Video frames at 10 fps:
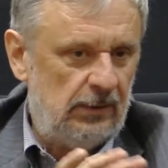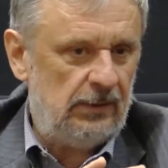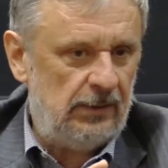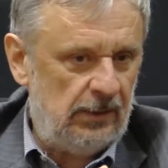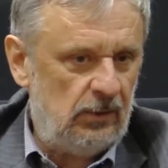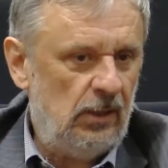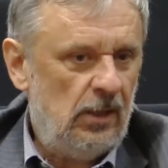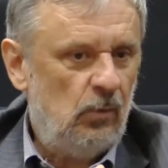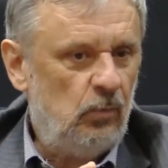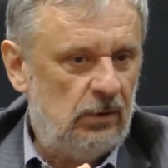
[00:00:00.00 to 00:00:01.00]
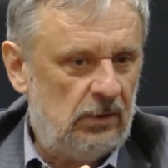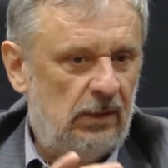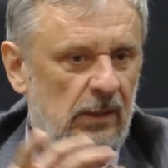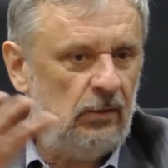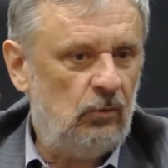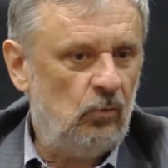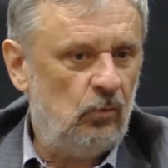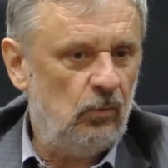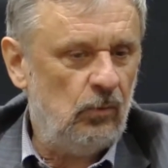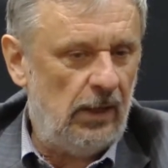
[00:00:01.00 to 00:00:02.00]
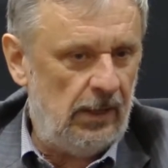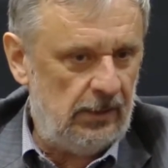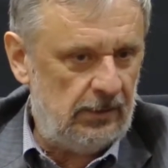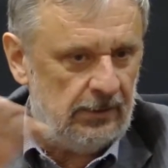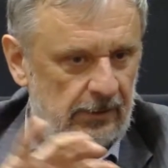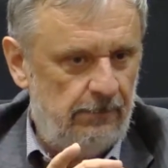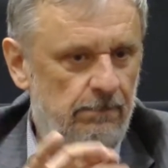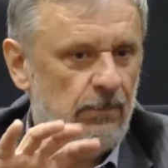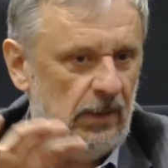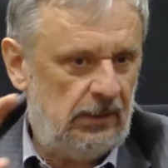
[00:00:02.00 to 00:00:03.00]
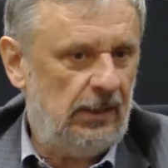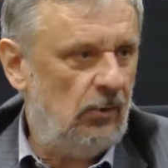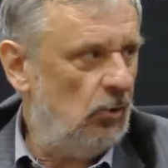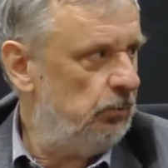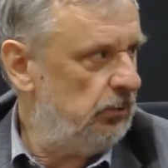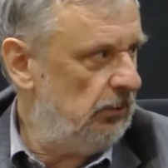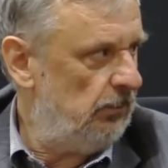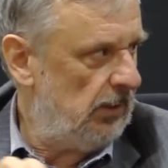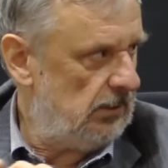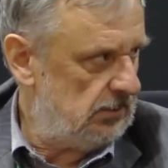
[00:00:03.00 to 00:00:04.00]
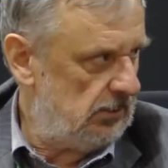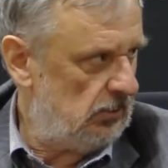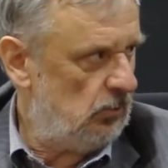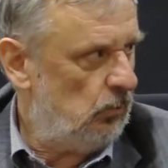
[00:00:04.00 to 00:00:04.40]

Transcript: and then we try to add meta optimizer,